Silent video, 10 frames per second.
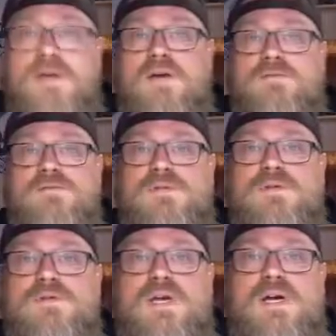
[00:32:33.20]
again from
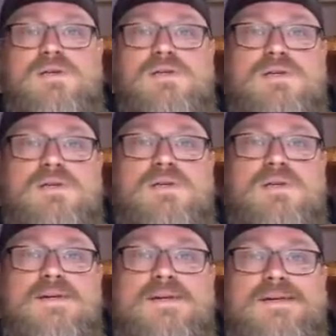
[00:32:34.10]
2000,
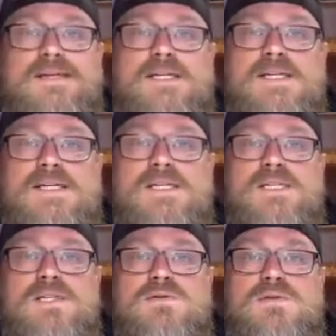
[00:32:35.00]

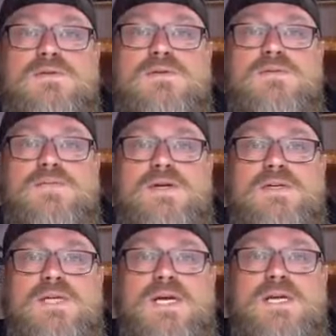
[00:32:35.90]
Executor,
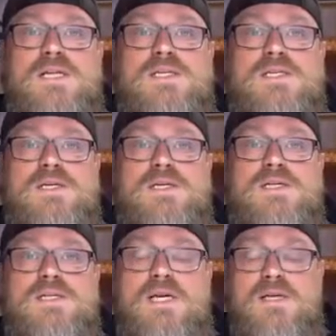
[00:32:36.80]
Parasect, and a
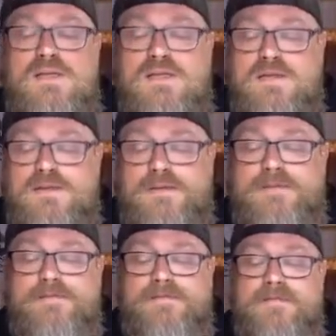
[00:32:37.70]
Scyther.
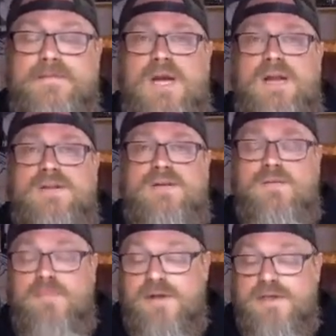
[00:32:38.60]
I don't think we'll
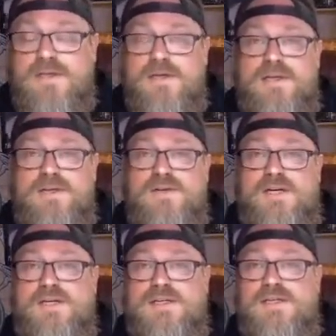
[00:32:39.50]
bother to look at the
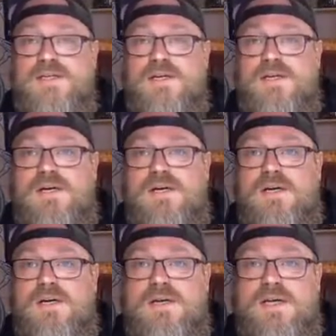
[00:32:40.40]
trainers
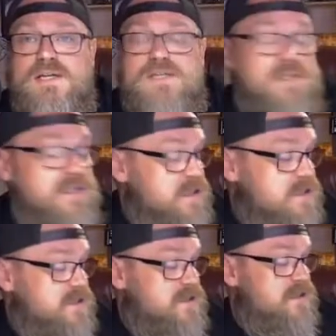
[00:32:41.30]
and the energies,
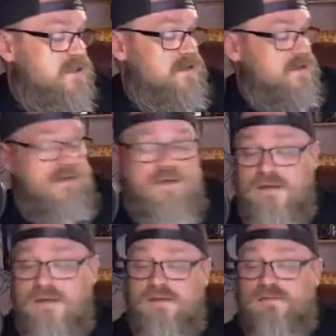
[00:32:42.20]

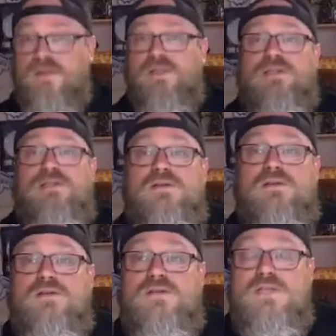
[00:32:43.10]
but
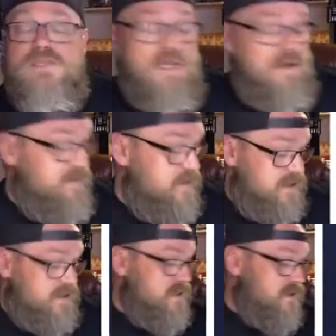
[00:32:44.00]
that's a stack of
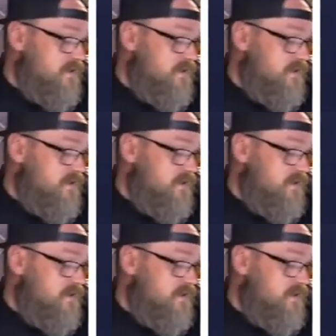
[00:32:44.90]
those.